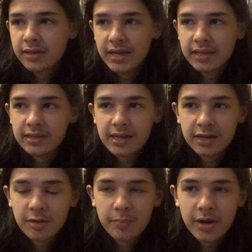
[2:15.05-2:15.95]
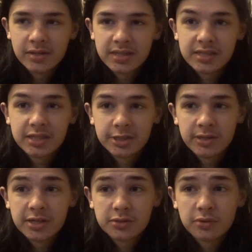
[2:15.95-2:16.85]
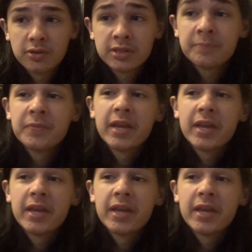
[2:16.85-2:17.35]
Like, compared to his serious roles,